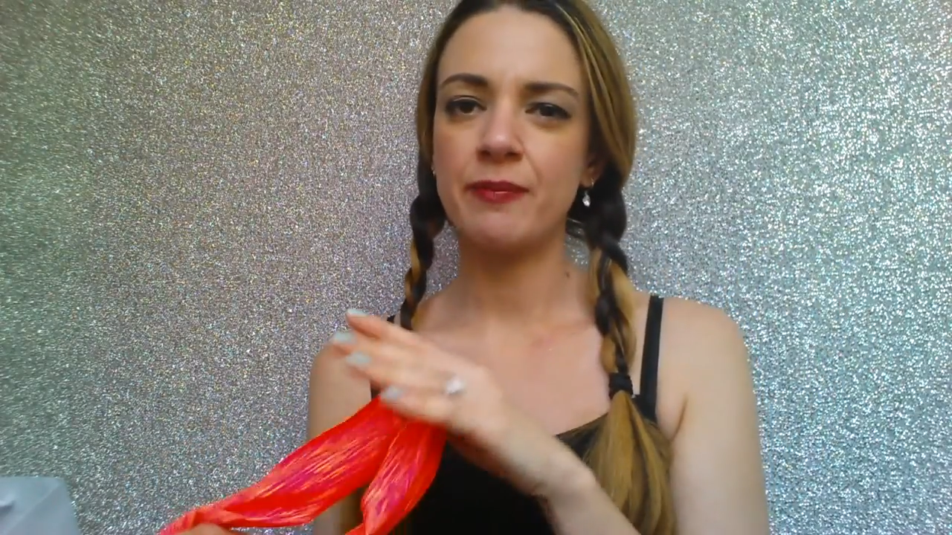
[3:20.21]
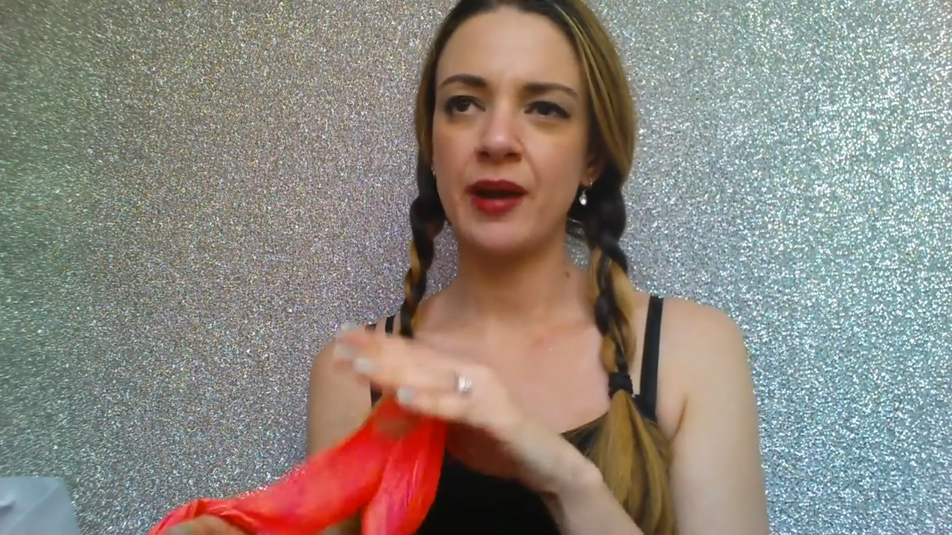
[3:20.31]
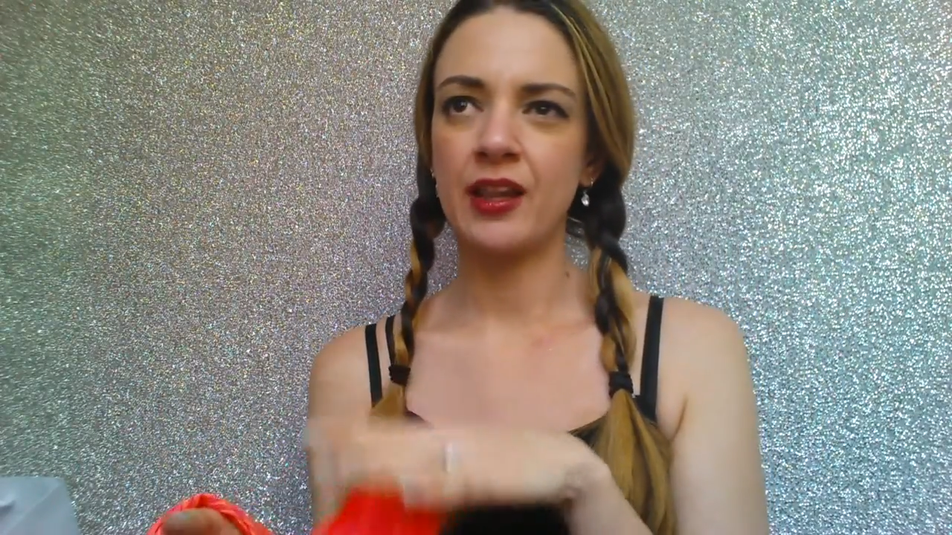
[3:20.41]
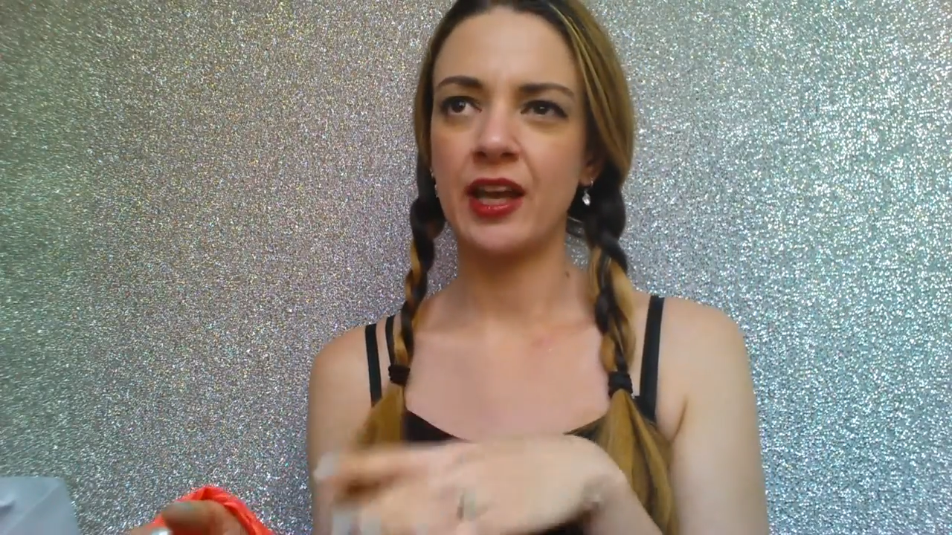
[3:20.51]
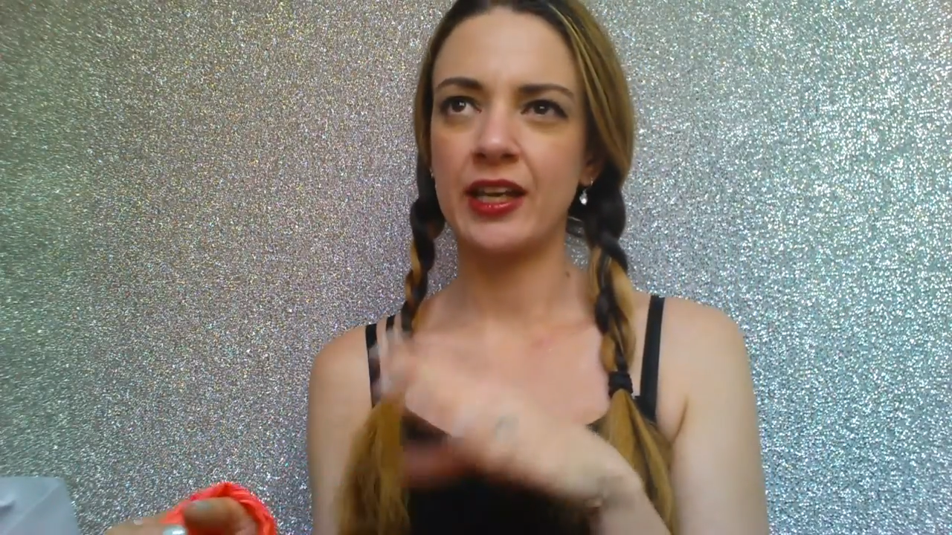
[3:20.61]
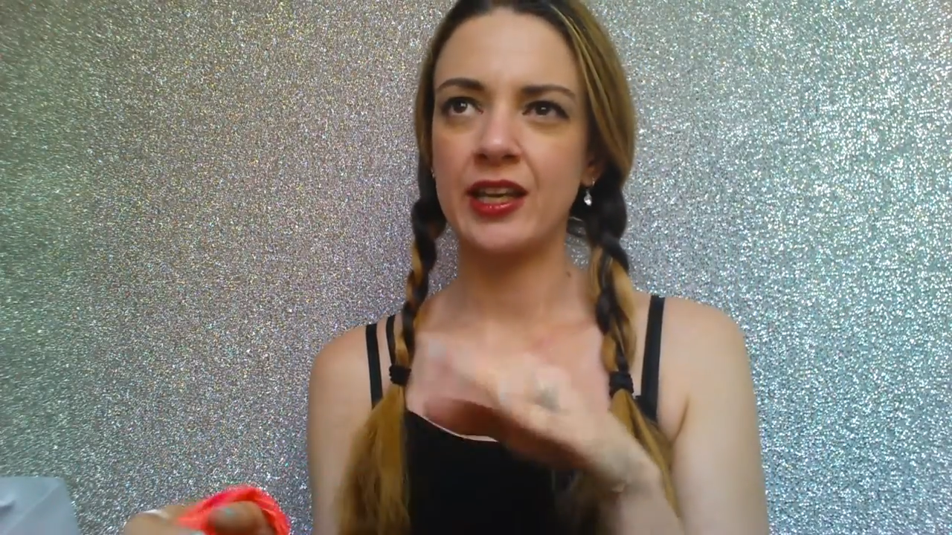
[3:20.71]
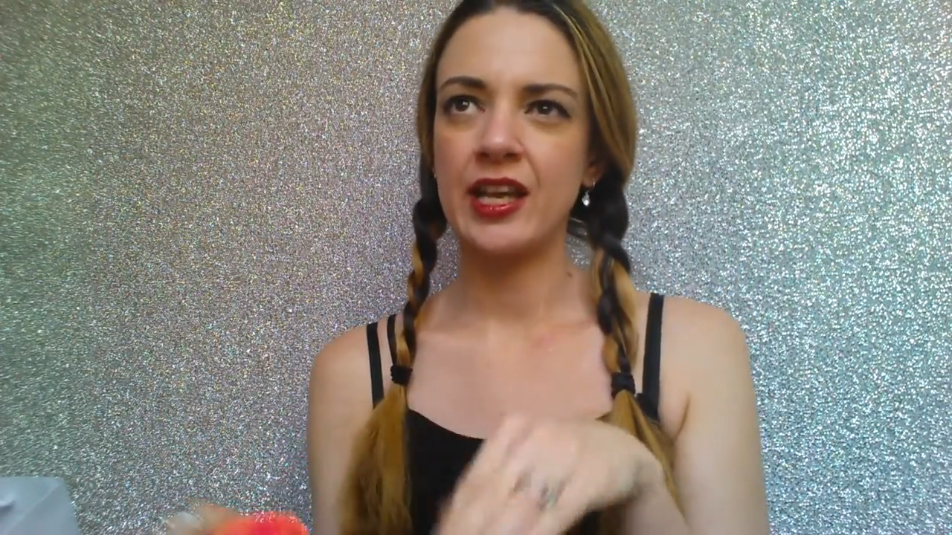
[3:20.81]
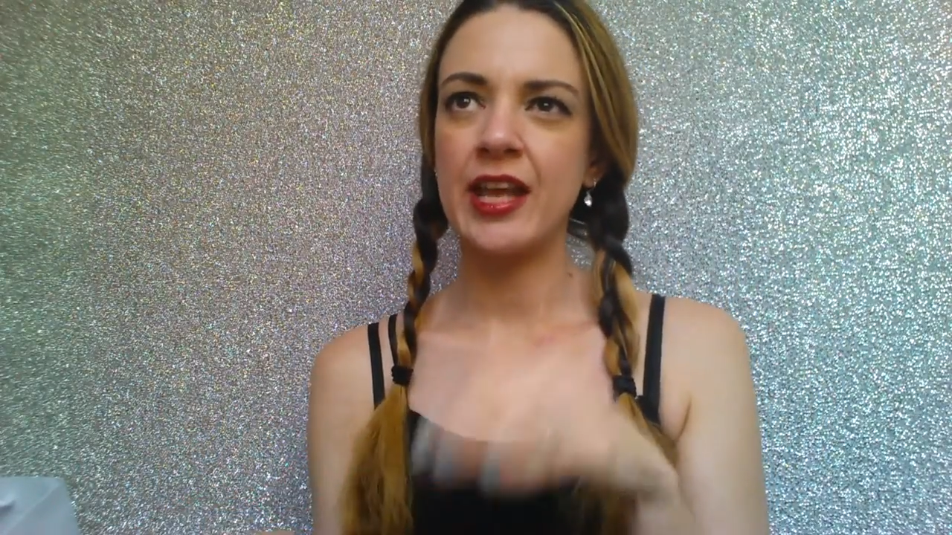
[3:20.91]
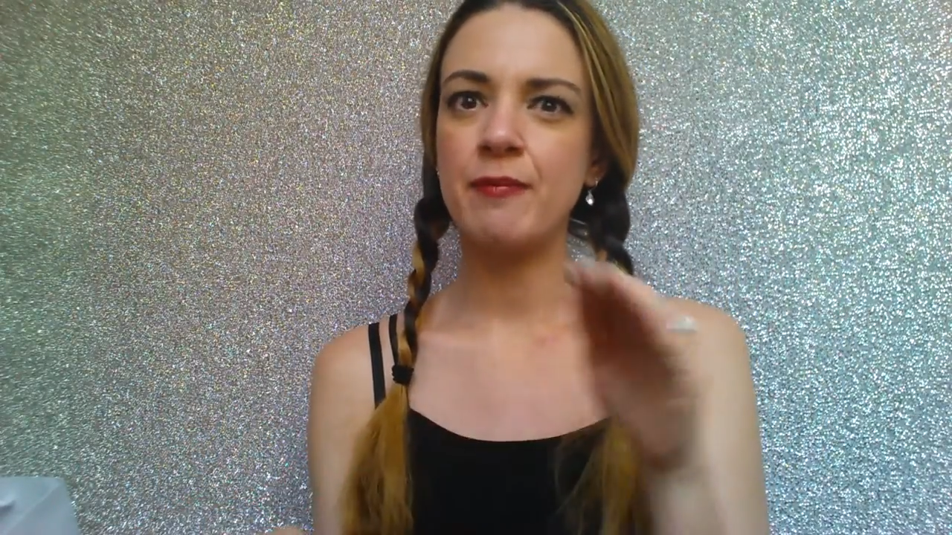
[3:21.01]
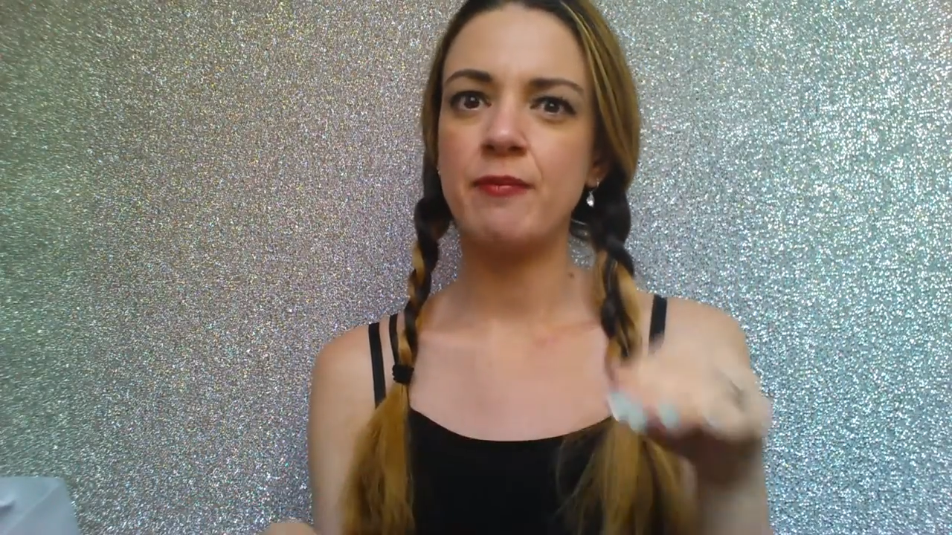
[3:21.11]
but like
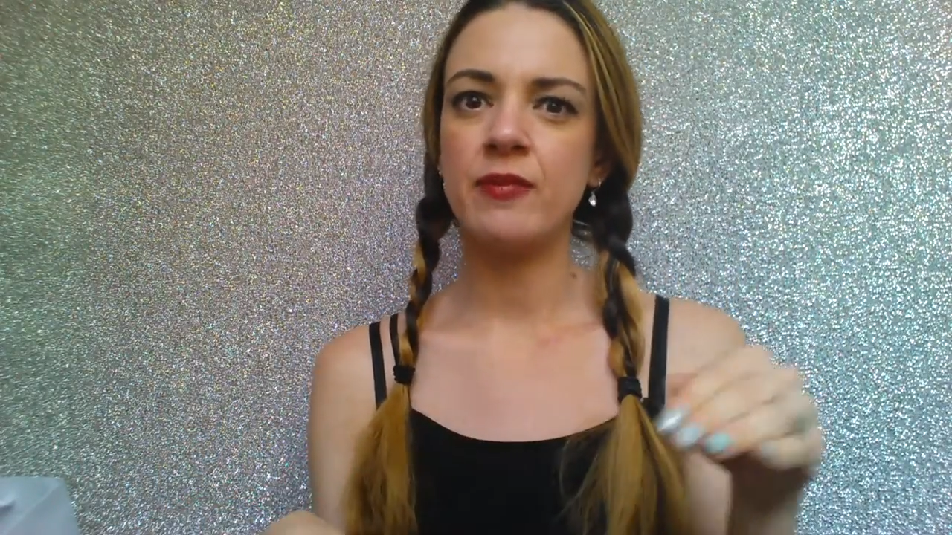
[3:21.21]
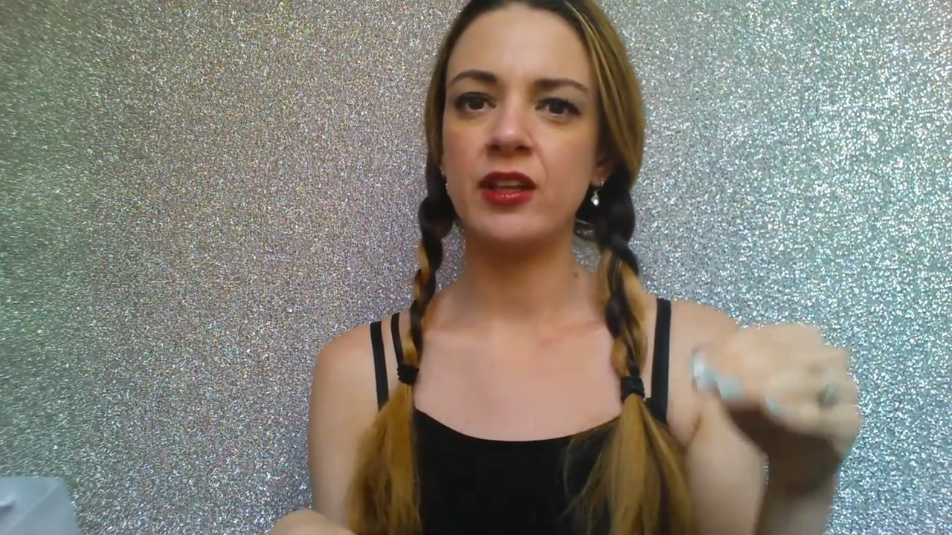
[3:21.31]
in